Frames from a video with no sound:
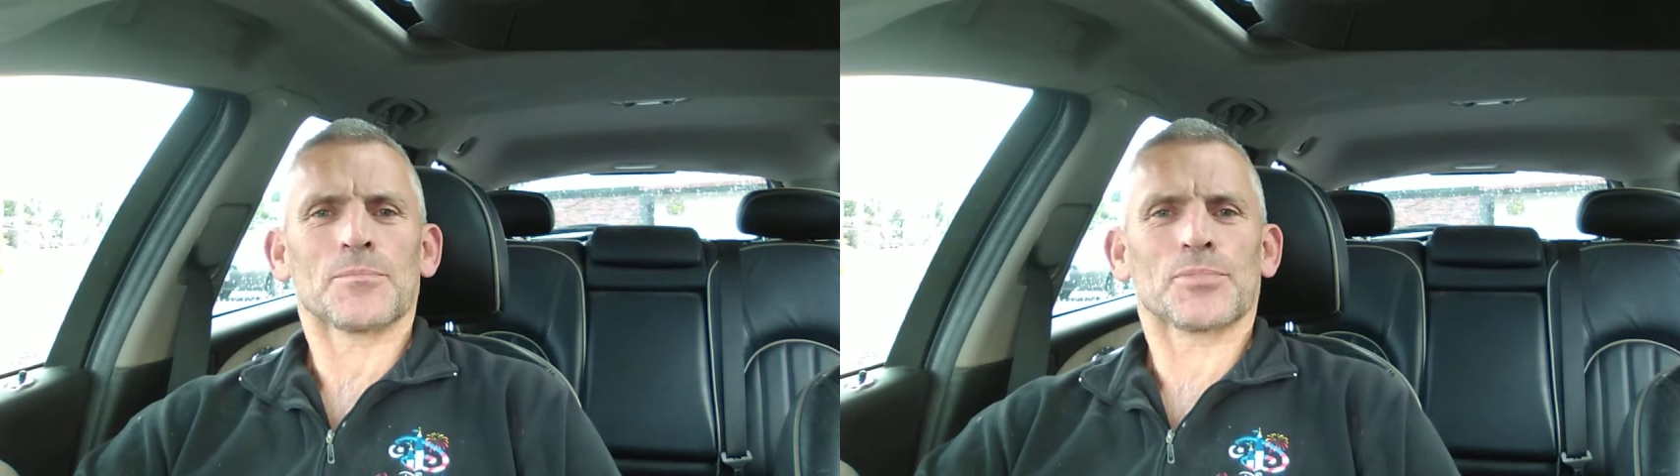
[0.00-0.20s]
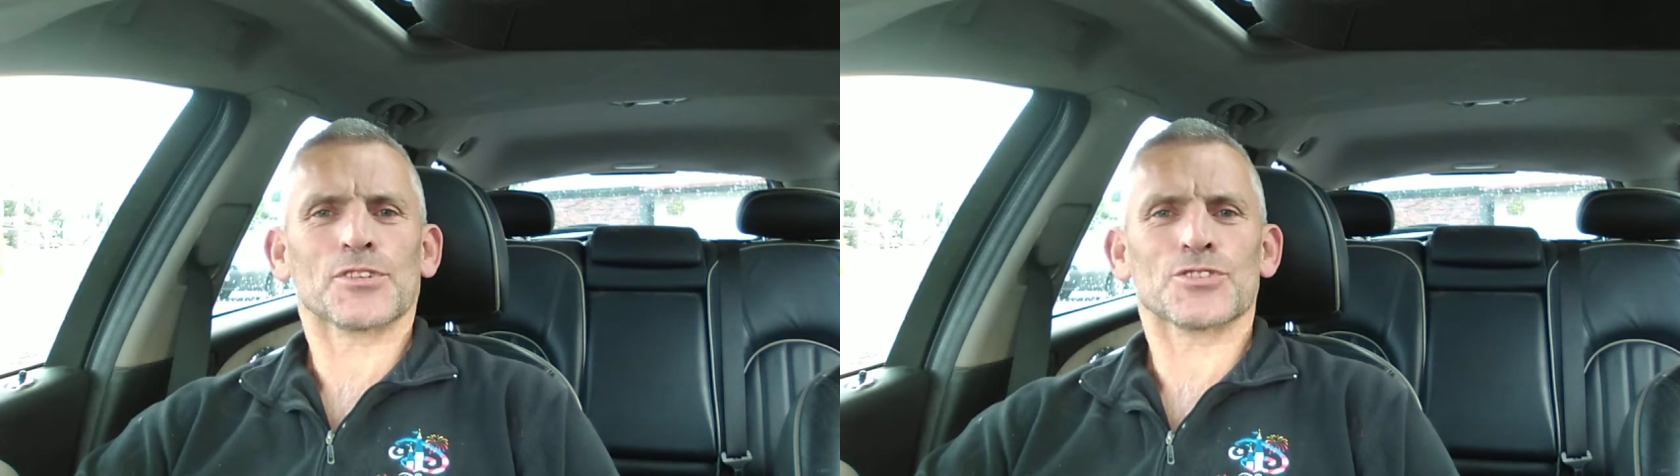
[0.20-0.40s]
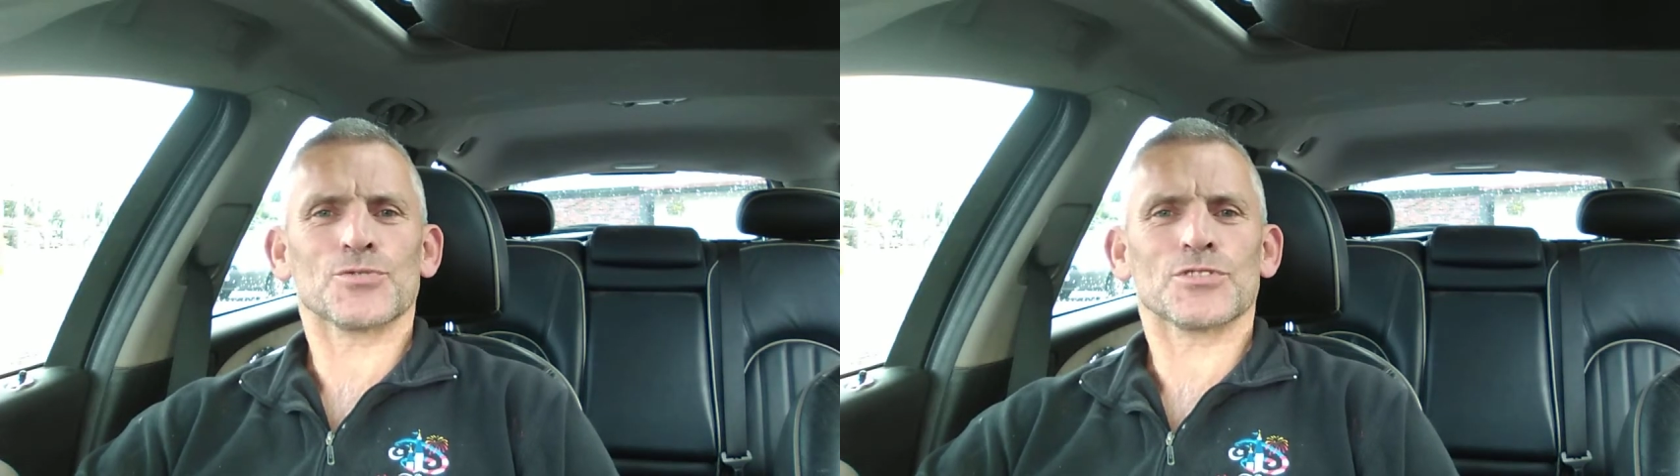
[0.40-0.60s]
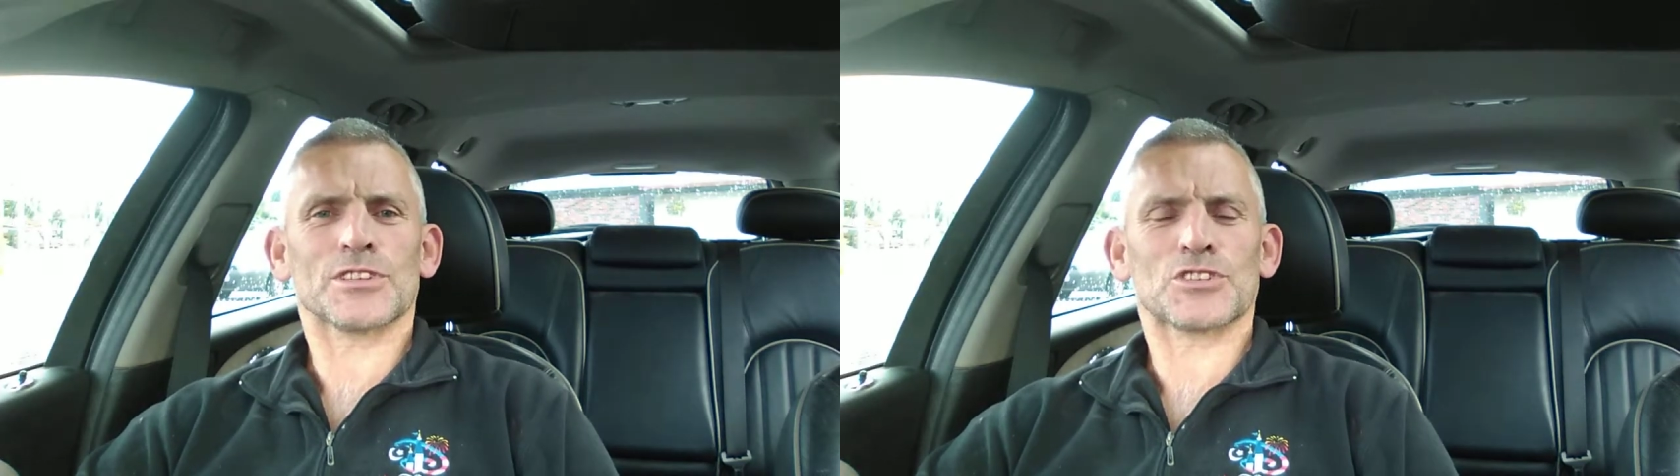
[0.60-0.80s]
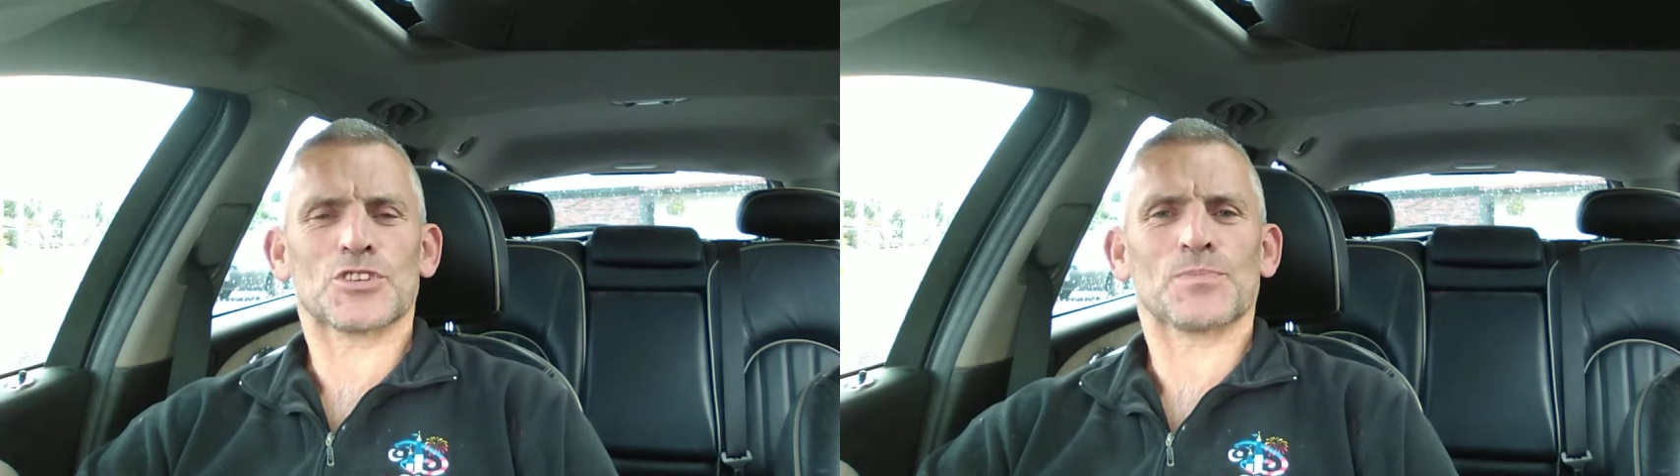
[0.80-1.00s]
Because you
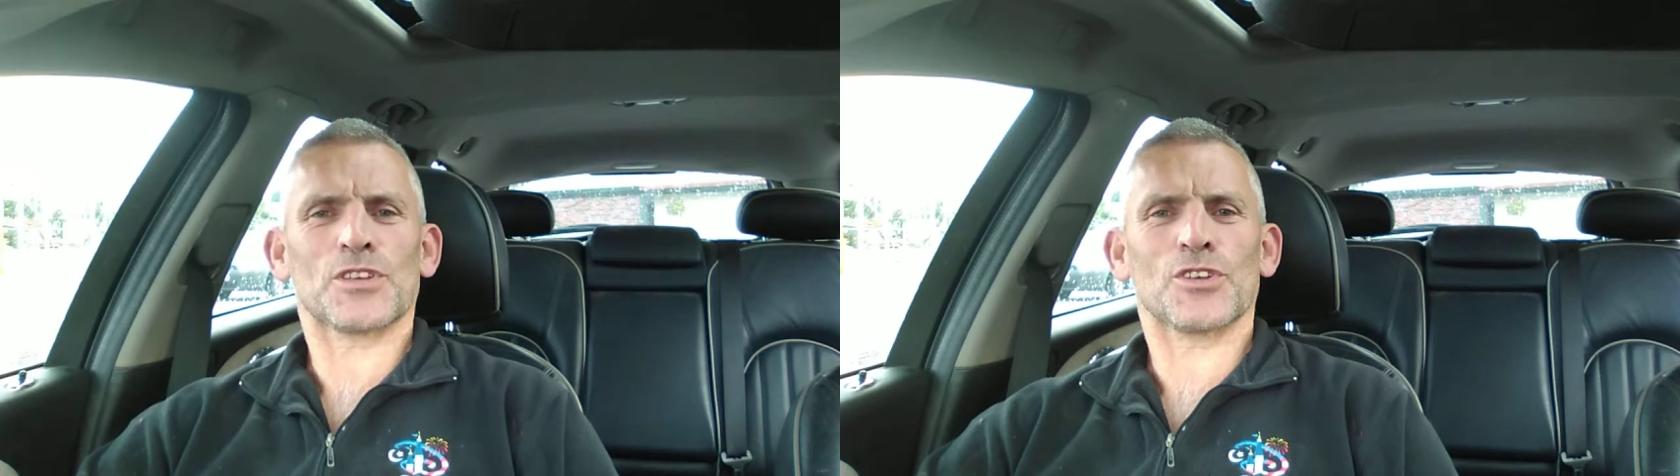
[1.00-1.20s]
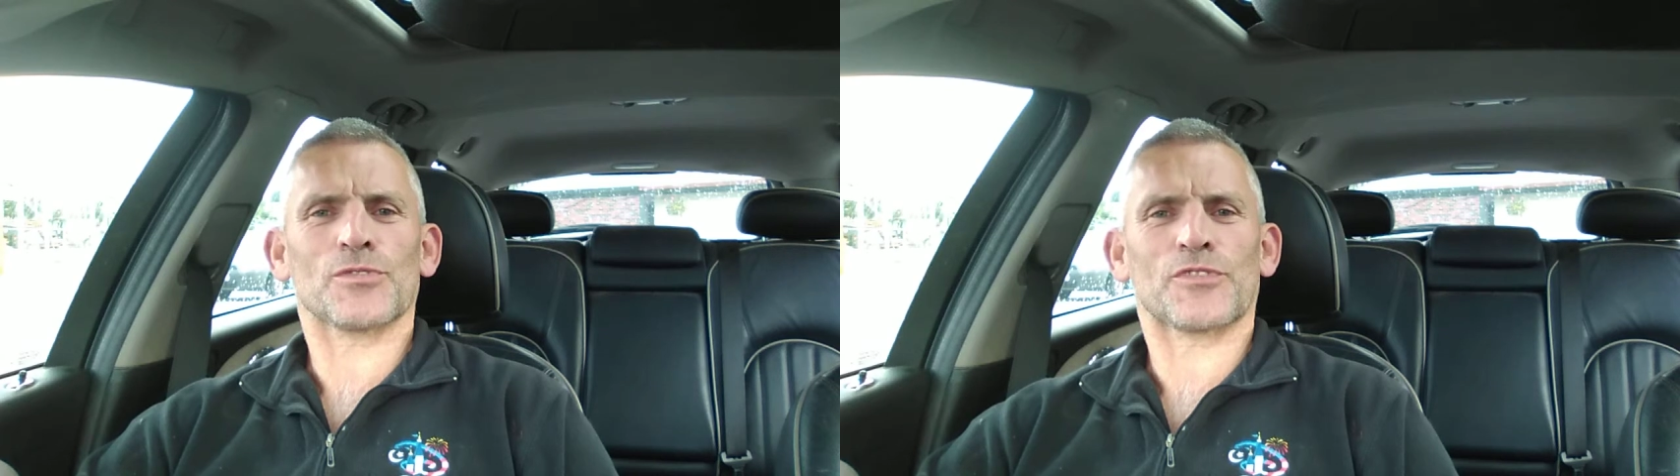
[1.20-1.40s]
should be you.